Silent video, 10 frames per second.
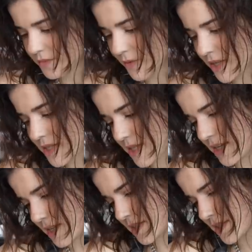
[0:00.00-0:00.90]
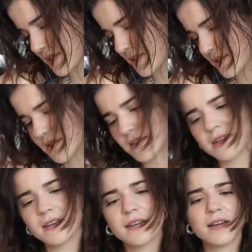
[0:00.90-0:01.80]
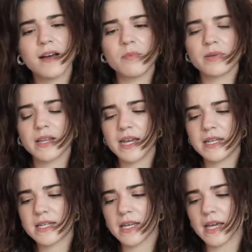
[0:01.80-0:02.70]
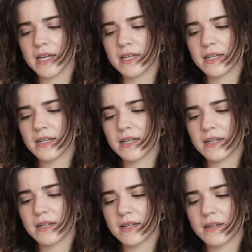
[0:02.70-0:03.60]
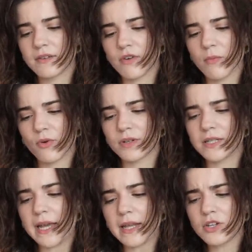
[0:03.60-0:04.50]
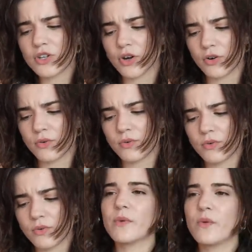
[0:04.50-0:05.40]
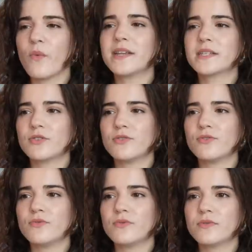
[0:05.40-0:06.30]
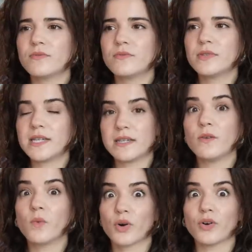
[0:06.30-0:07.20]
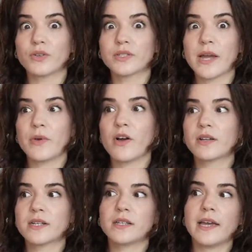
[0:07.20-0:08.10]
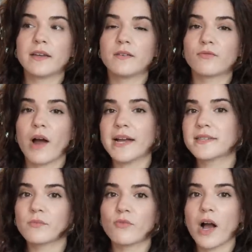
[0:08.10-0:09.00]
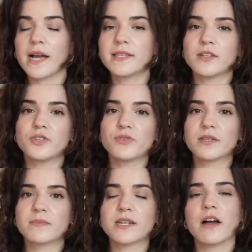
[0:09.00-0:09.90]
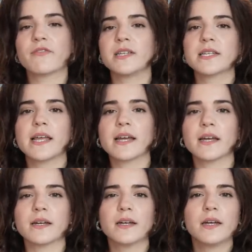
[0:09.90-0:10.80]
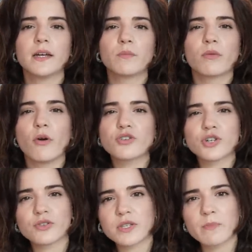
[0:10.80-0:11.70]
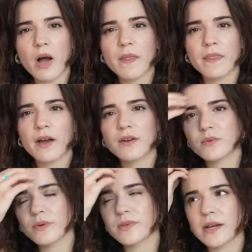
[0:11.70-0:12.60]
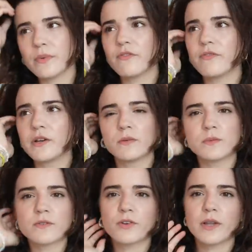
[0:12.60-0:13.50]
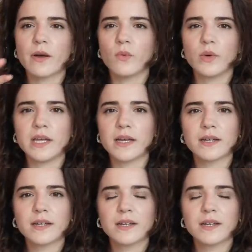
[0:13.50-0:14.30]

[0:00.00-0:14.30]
What is this? A plane ticket from Orlando, and we went to Disney World and we got to like ride some rides and do some stuff and did like a promotional spot there. So it was like we filmed for like a week.